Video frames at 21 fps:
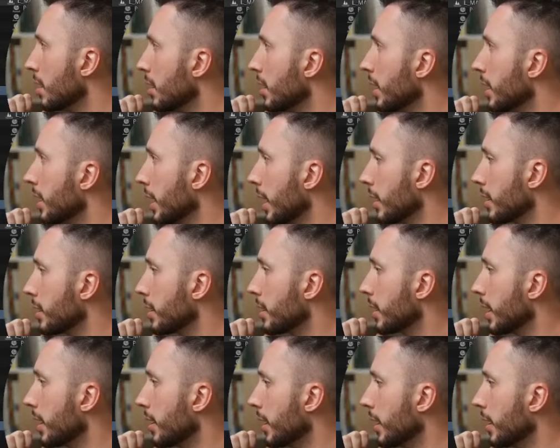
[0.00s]

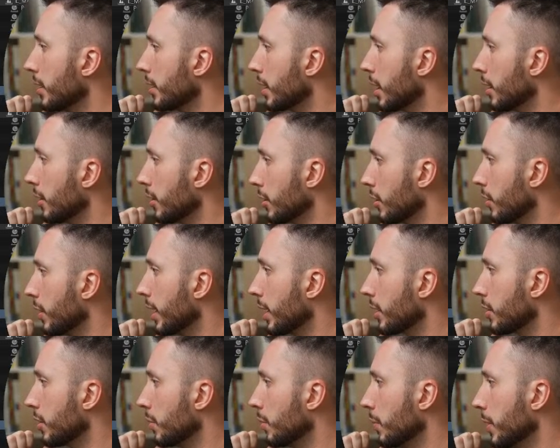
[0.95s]
Yes, and then color
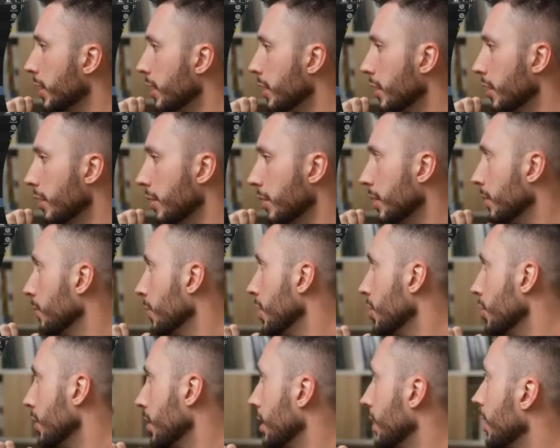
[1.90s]
correction window and
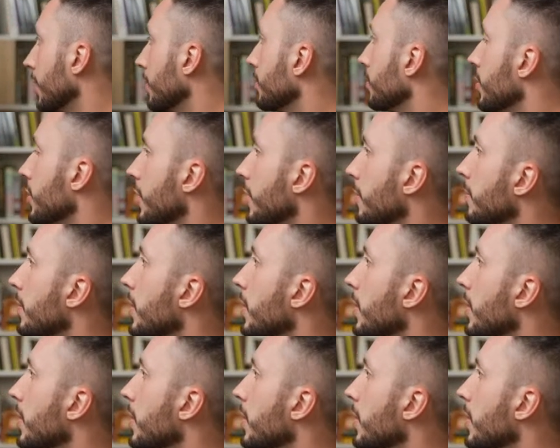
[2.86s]
region here. So